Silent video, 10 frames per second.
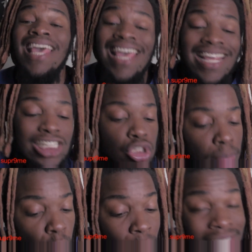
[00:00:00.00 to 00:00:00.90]
It is your
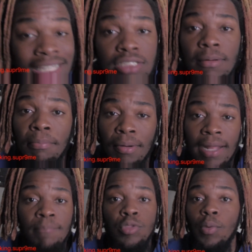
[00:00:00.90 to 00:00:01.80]
boy, King Supreme.